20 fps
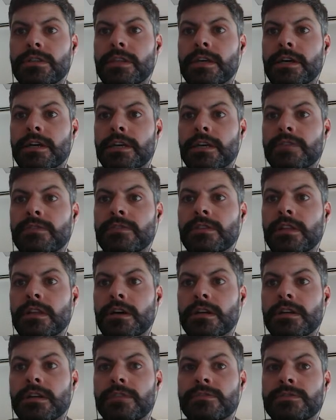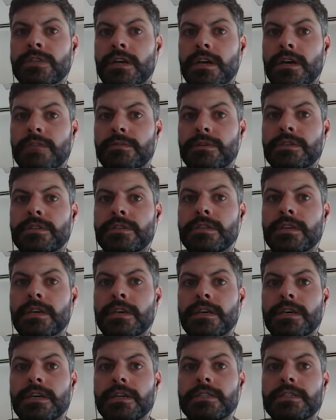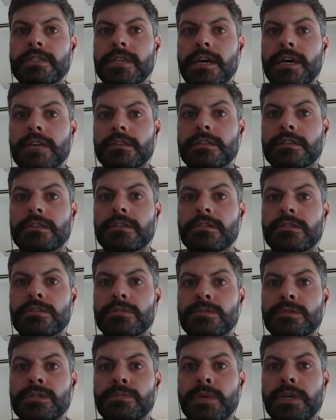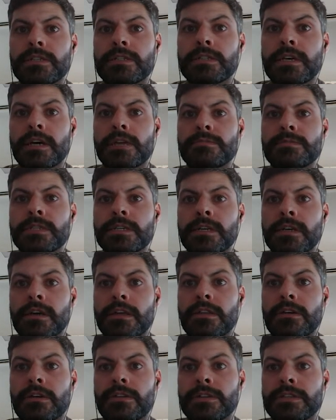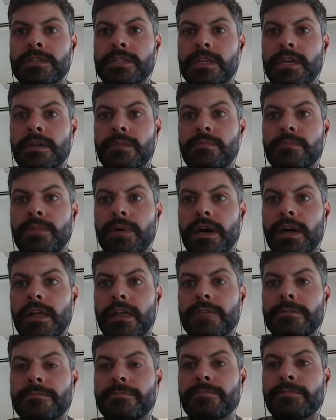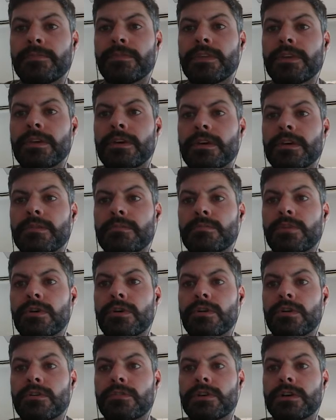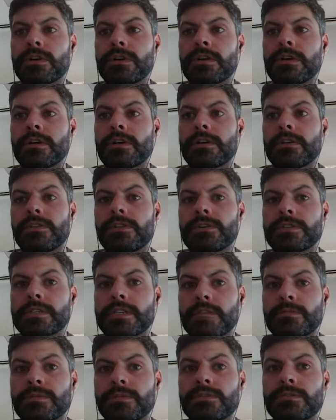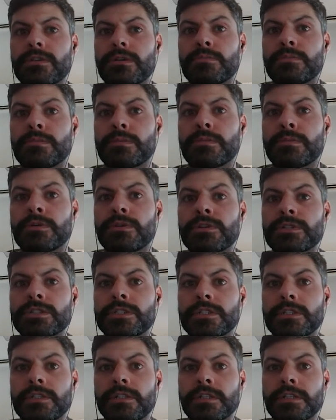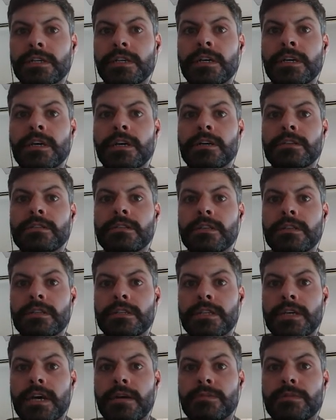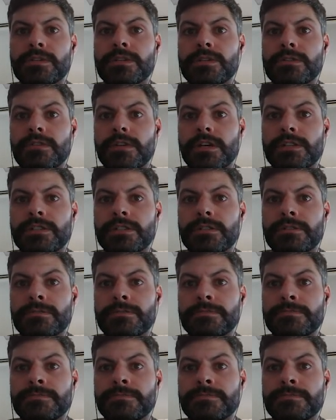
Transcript: that given long enough timers, intact nodes will spend time together on the same ballot. Moreover, this time will grow proportionally to the timer duration.